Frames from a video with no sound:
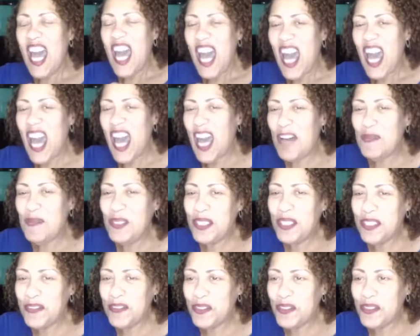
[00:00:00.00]
I'm
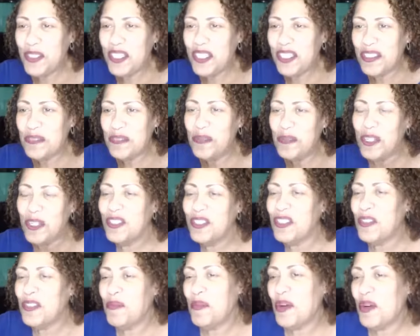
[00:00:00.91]
looking forward to tomorrow because
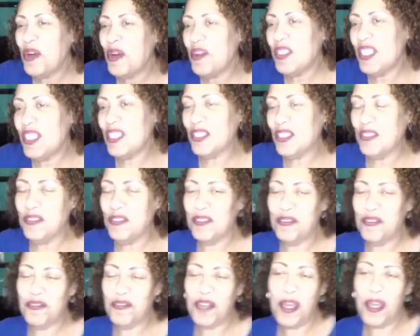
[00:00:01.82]
tomorrow is
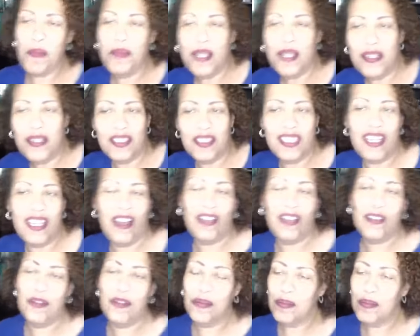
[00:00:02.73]
Grandparents' Day,
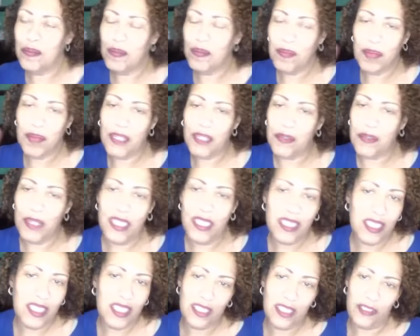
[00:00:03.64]
although my
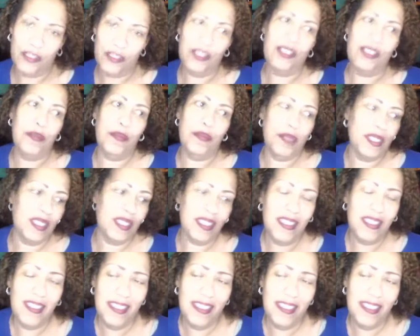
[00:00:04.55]
grandkids are so busy.